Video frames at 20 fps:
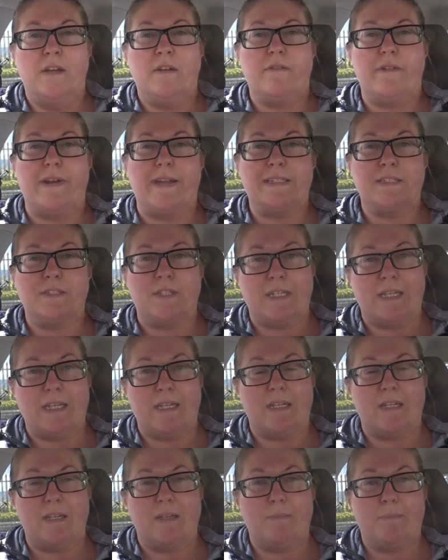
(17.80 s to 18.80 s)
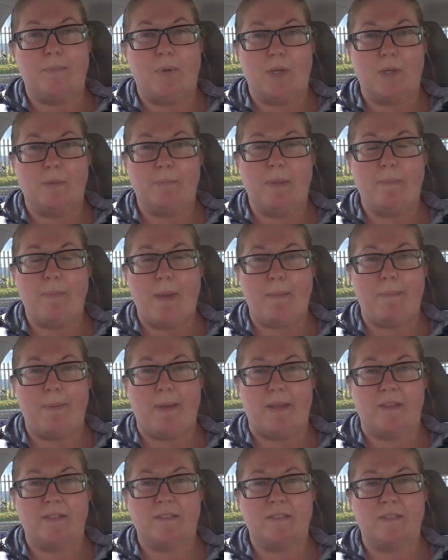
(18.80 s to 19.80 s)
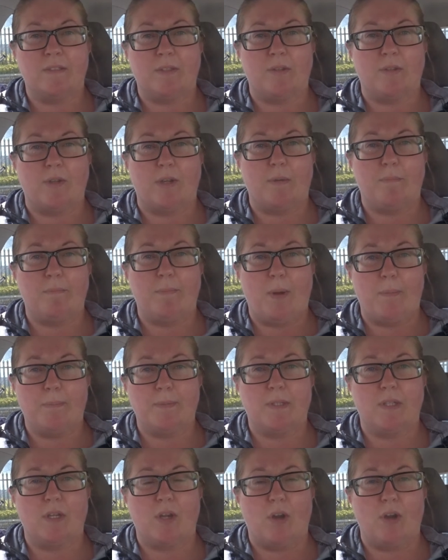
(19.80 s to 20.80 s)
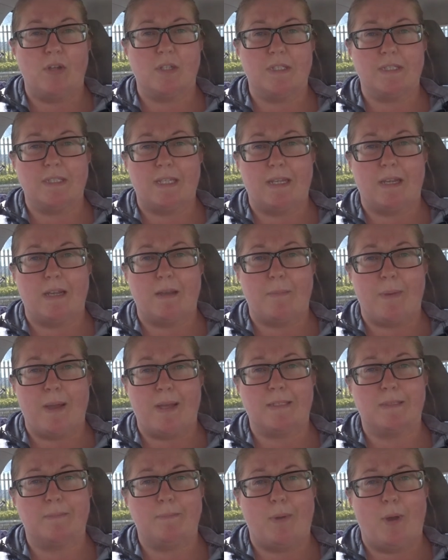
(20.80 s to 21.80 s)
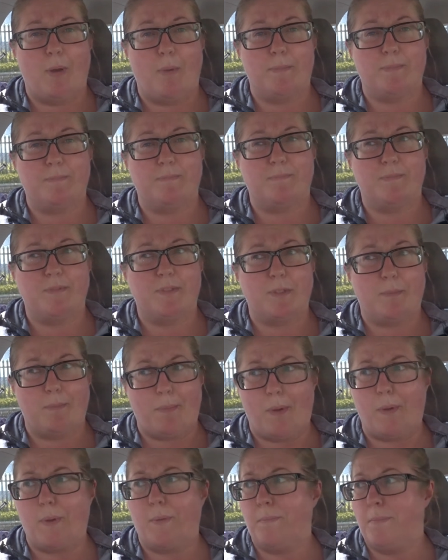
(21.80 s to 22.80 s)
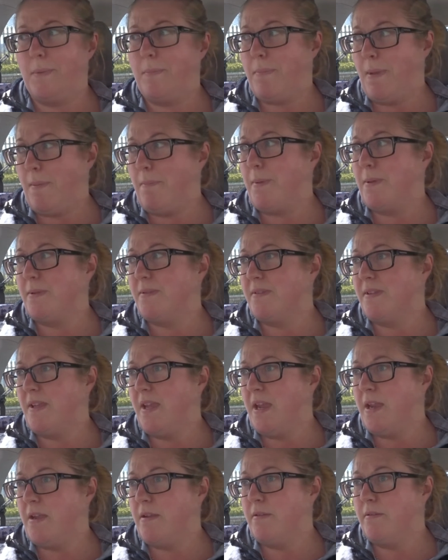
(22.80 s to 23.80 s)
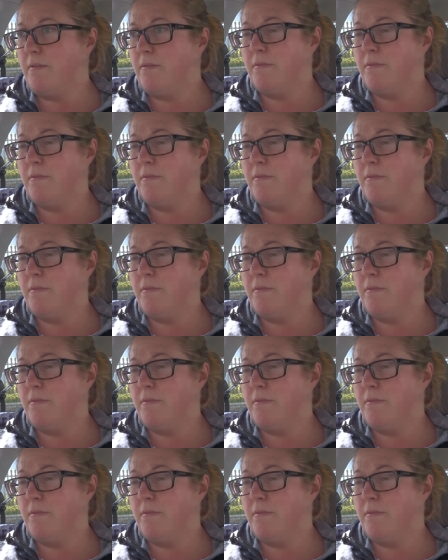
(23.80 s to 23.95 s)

Right, so I need to pot up my peppers, so I thought I'd pop to the garden centre to buy some pots to pot up my peppers in.